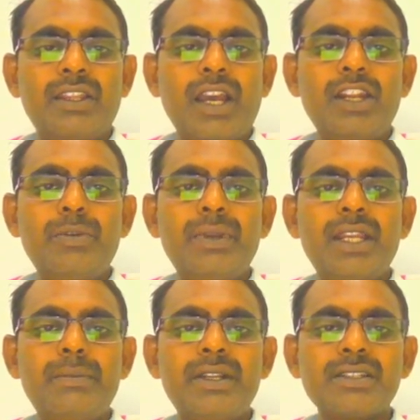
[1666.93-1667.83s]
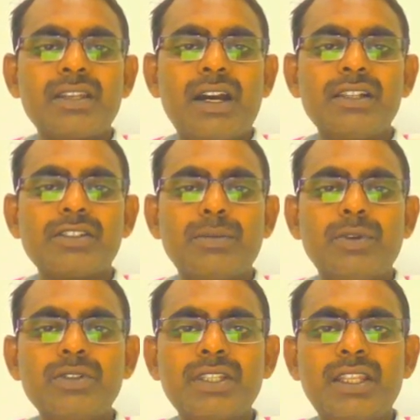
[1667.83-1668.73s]
the aluminum disc also
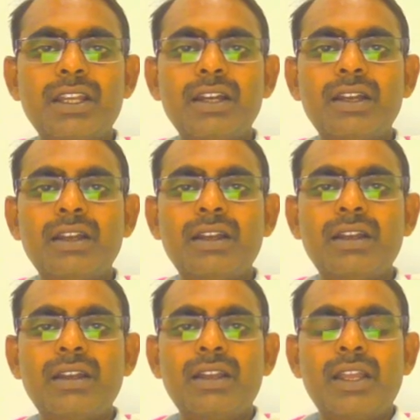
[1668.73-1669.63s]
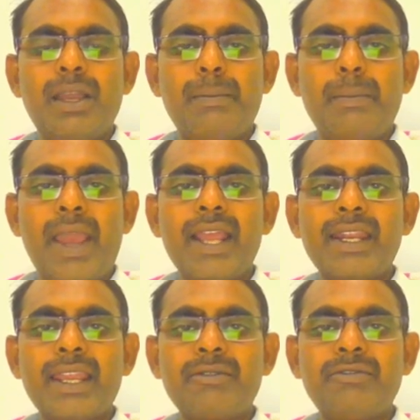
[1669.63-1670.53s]
moves in the
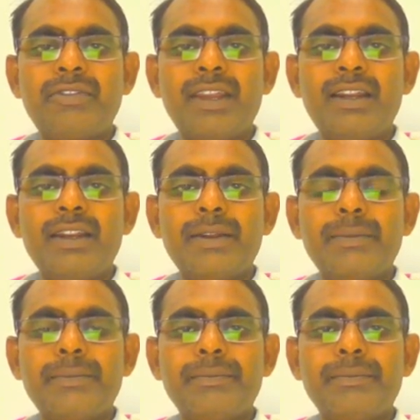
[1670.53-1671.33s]
magnetic field.